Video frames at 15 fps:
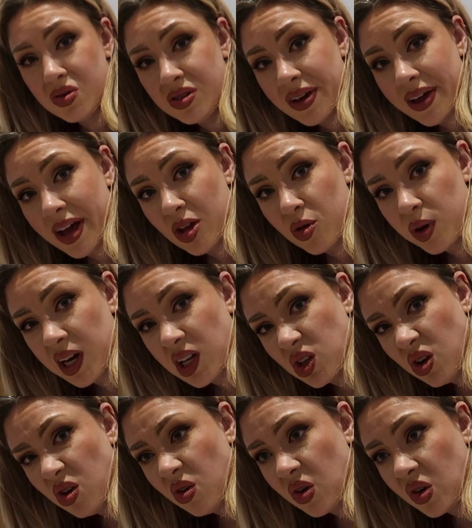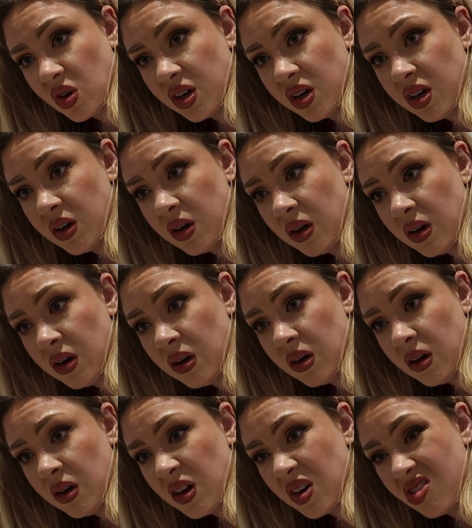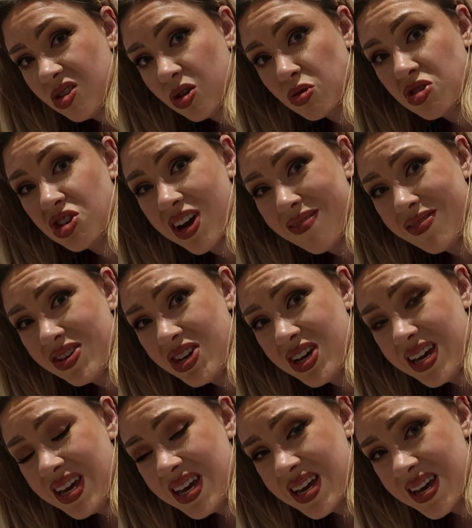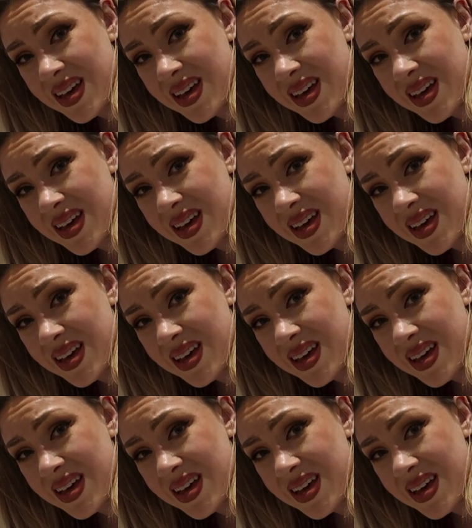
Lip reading: to help it along. Longevity?